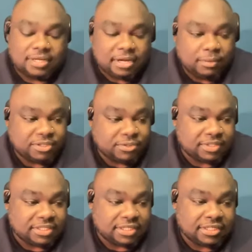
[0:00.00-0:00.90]
uh, I
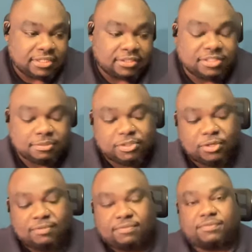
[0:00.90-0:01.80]
worked with a
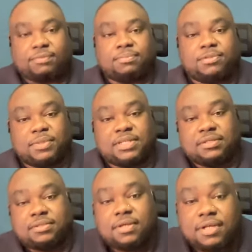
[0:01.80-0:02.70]
cinematographer from
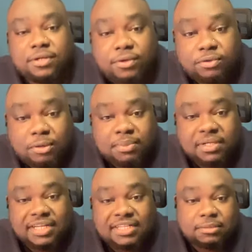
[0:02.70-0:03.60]
Sweden uh, called
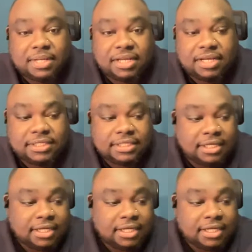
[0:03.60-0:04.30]
Robin Asselmeyer.